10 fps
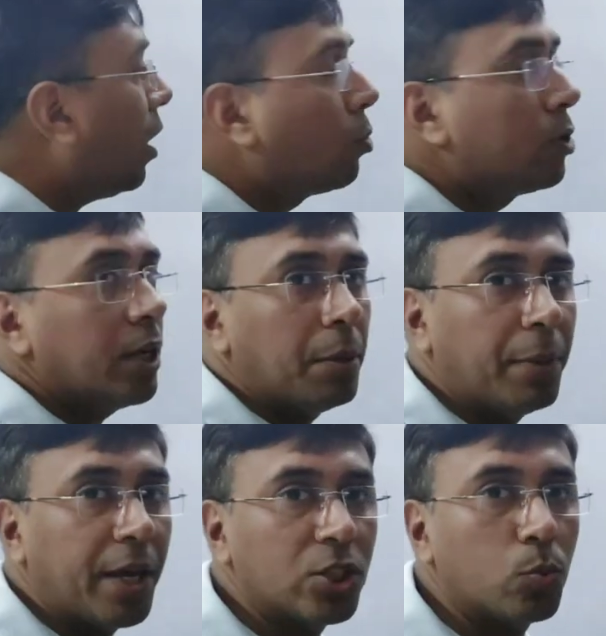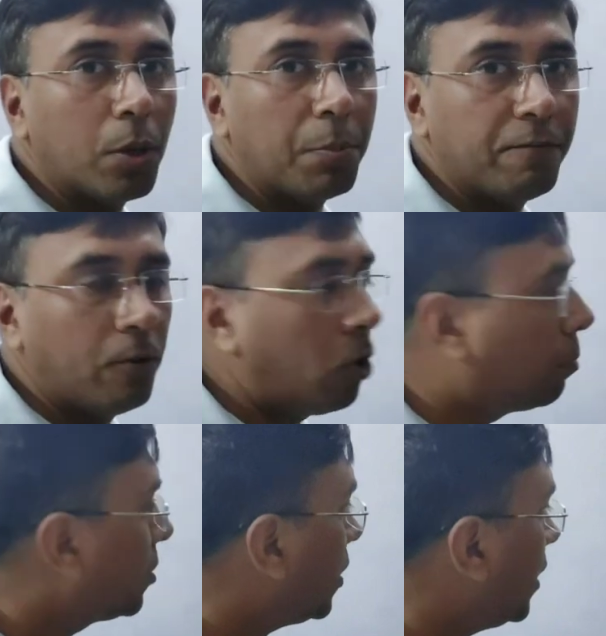how the image will be
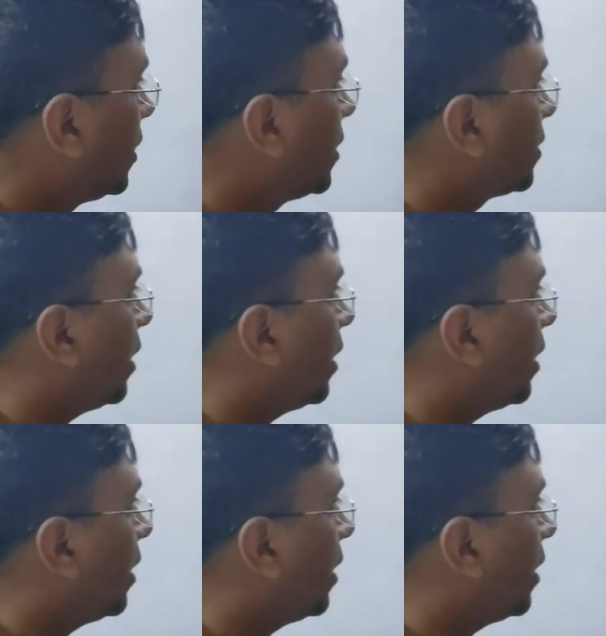formed in this